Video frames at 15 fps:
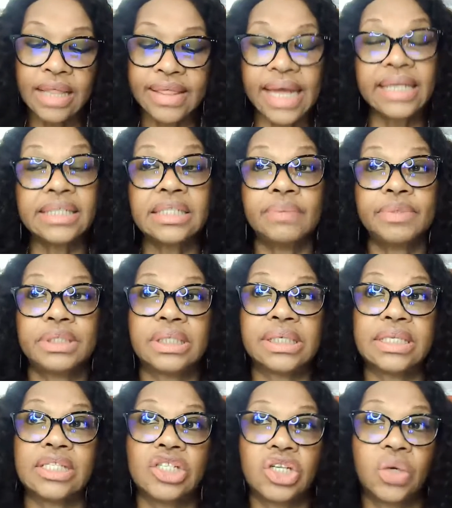that is something to
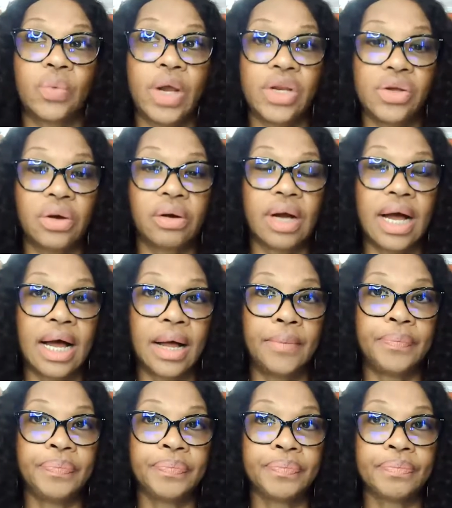consider when you're
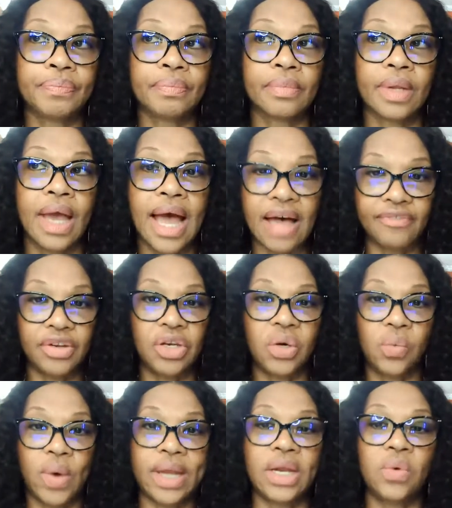having
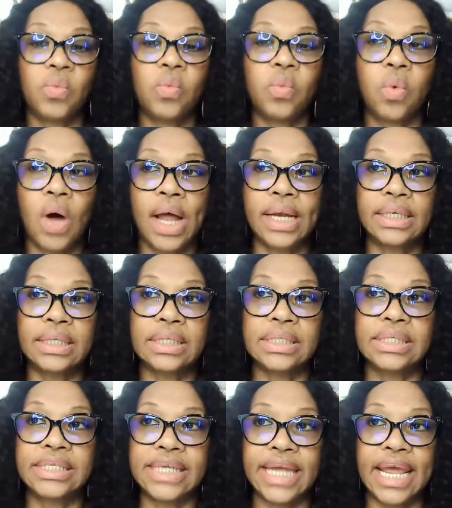your wedding. What
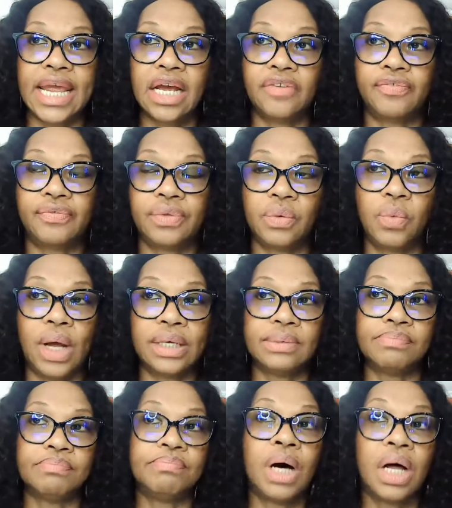day of
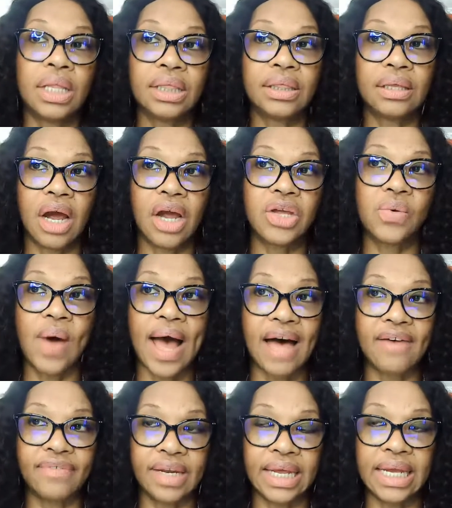what month are you
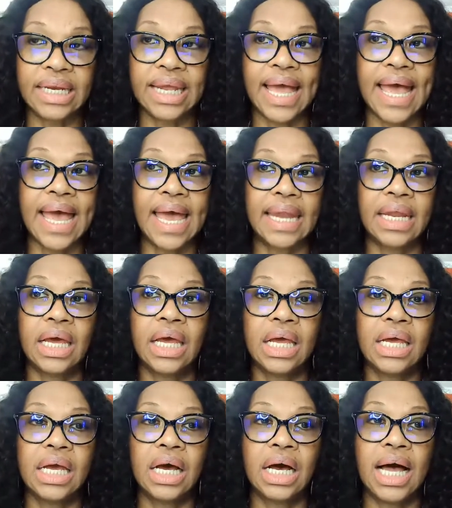having it, and
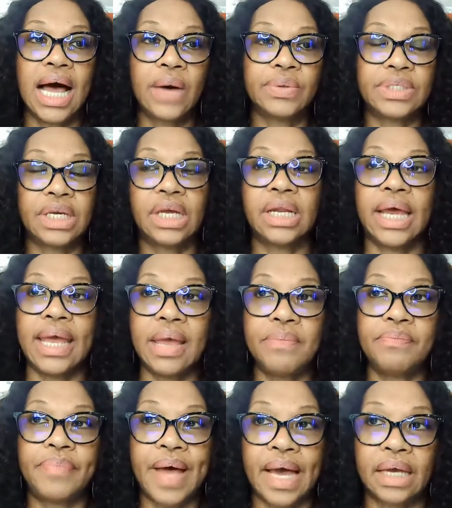how is it going to
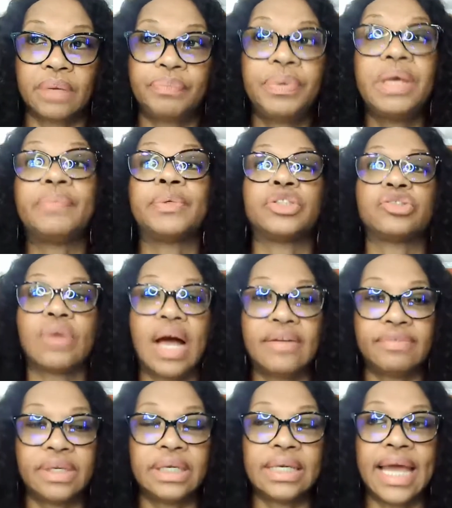impact people
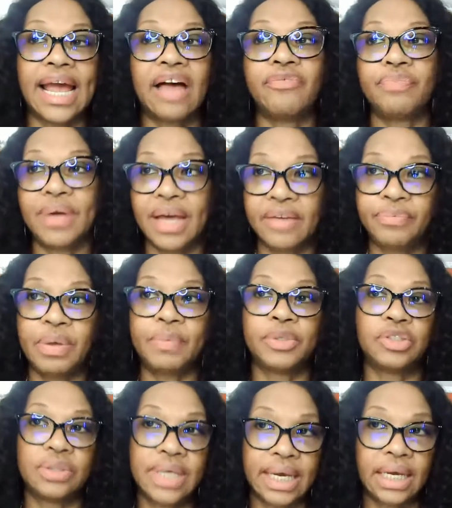traveling? Like, I have
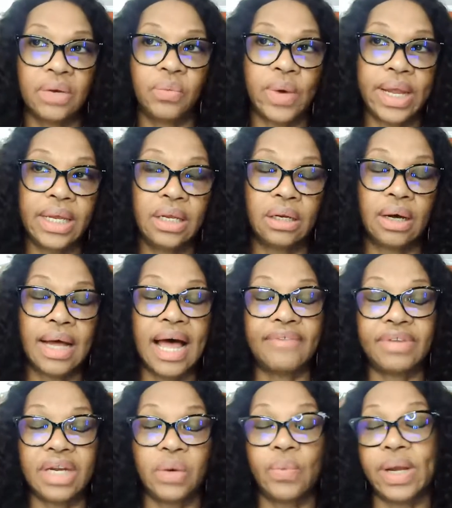people taking
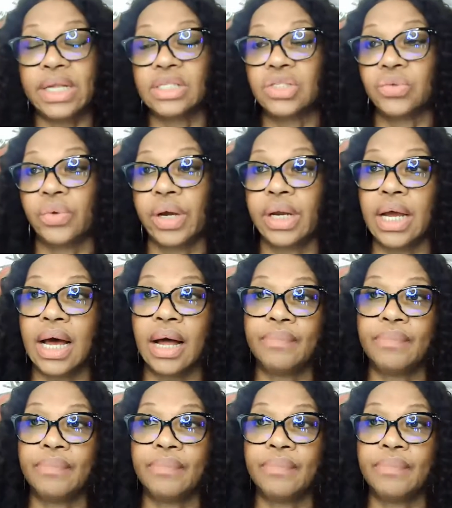having their weddings during